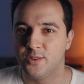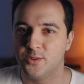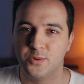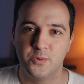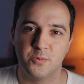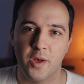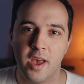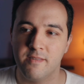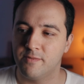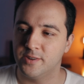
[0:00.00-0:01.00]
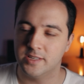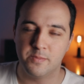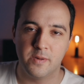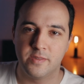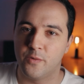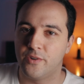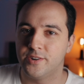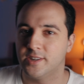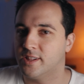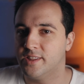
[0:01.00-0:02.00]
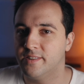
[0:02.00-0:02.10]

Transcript: to have, for example, the vertical